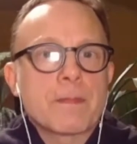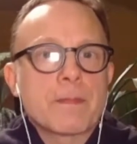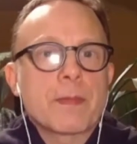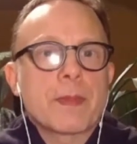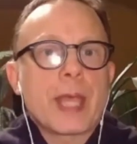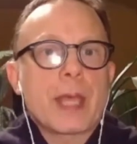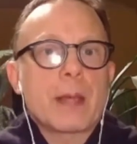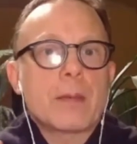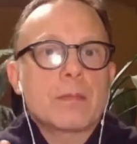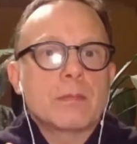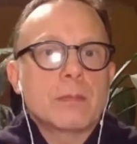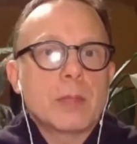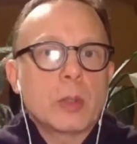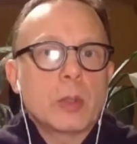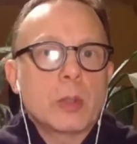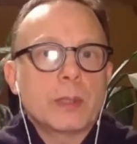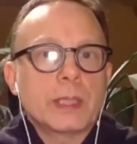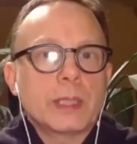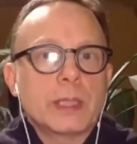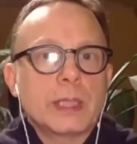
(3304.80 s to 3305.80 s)
that
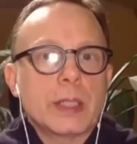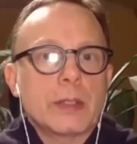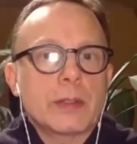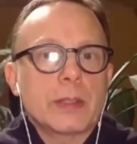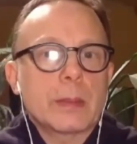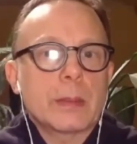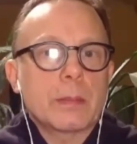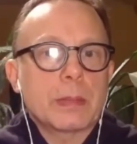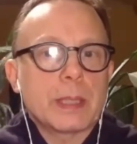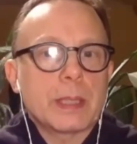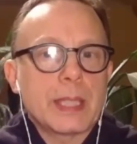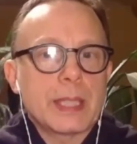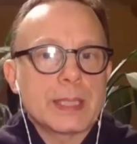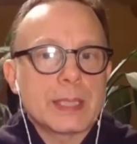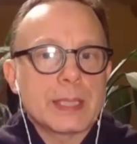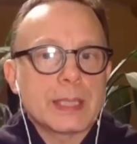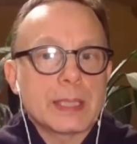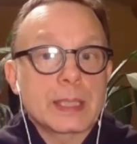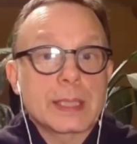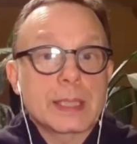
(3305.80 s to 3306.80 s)
momentary
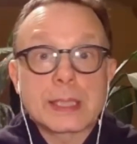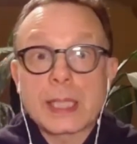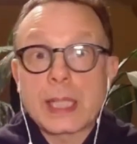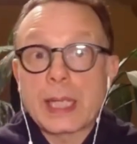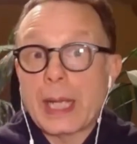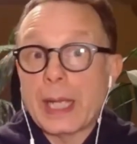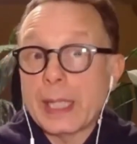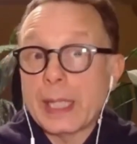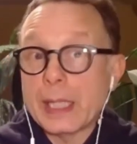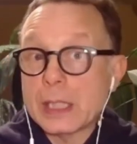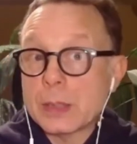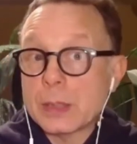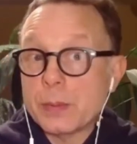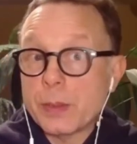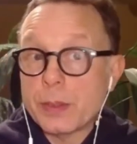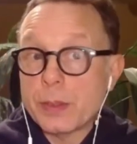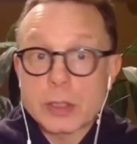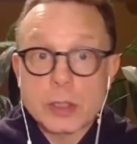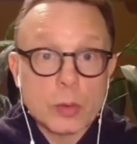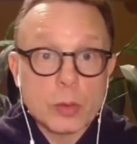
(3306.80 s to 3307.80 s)
pleasantness that I
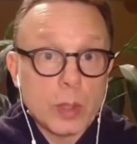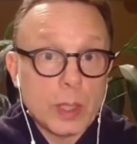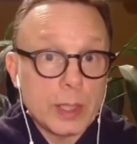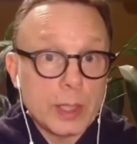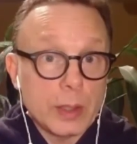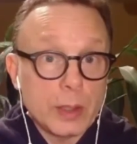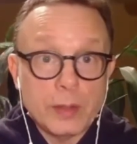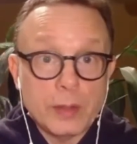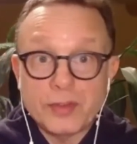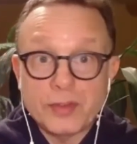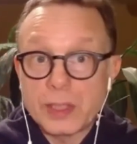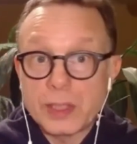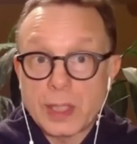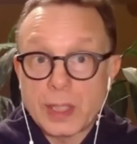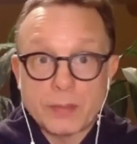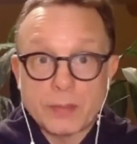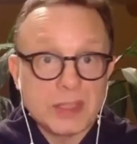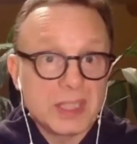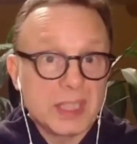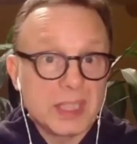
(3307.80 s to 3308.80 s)
experience quite often
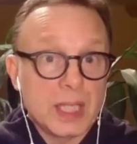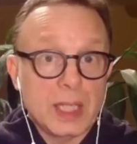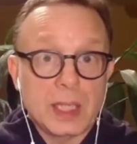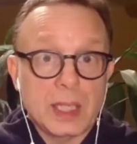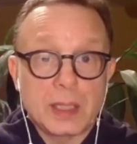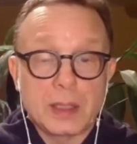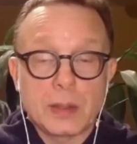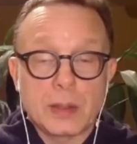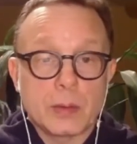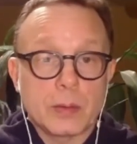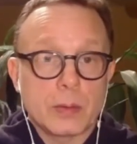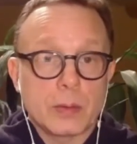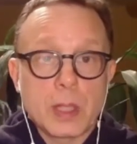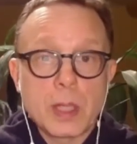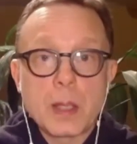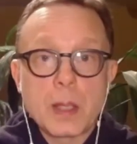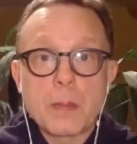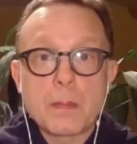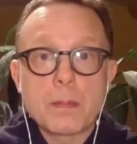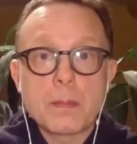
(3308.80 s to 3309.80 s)
every day. There are
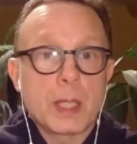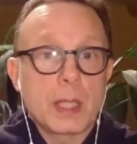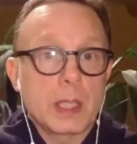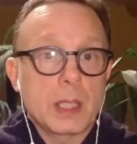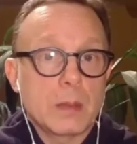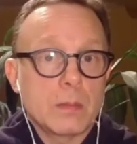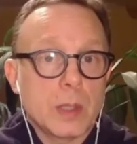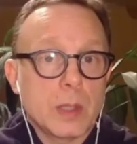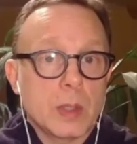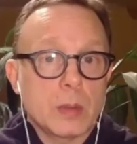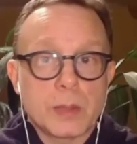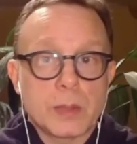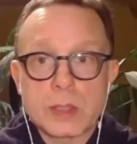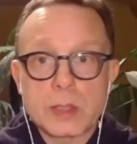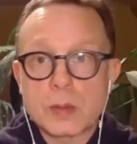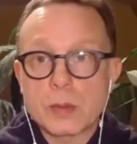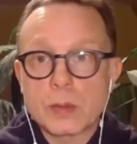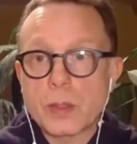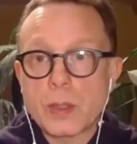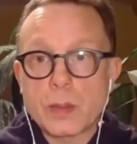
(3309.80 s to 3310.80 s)
many
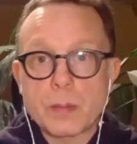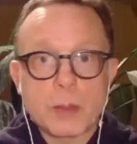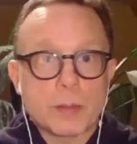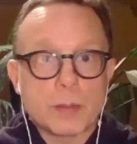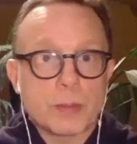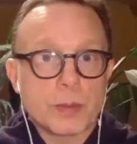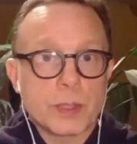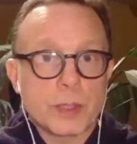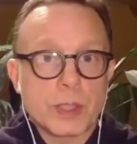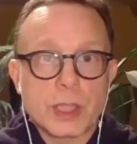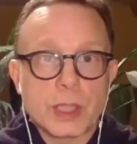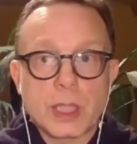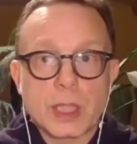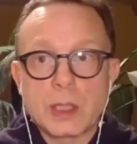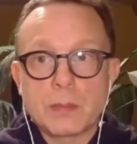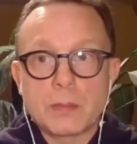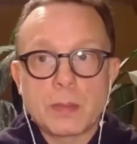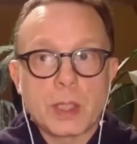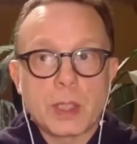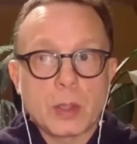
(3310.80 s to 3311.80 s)
moments where I'm
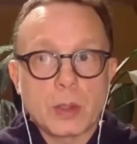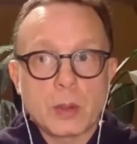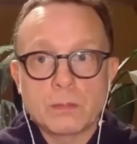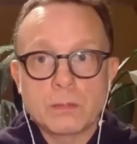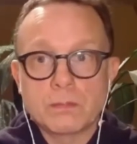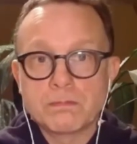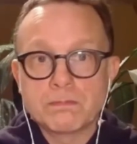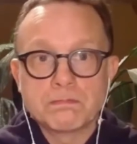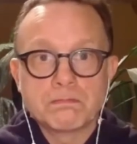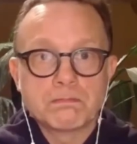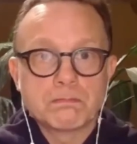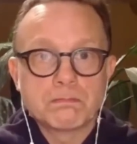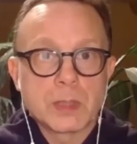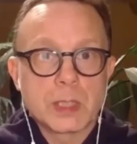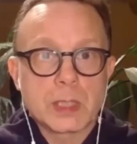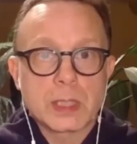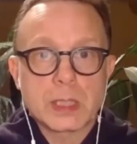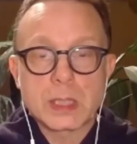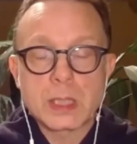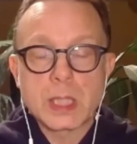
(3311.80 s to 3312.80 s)
appreciating my home.
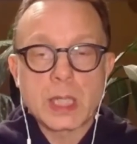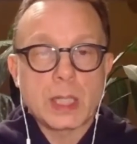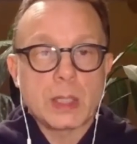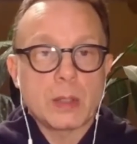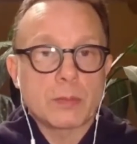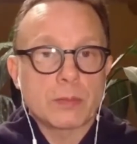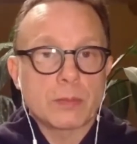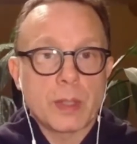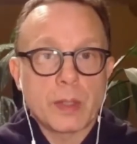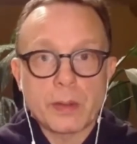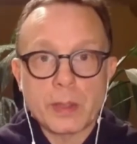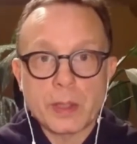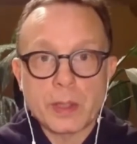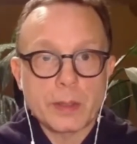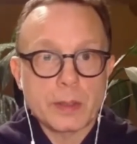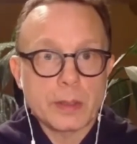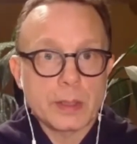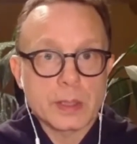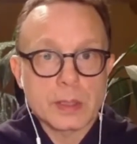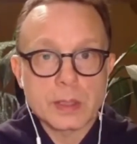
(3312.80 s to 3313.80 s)
It's not a rare
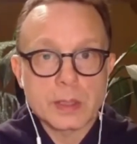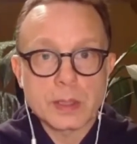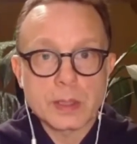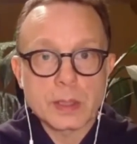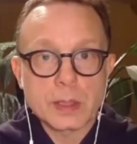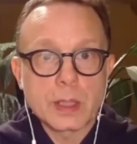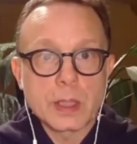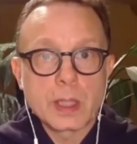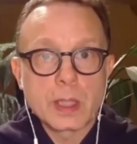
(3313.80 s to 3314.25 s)
occurrence.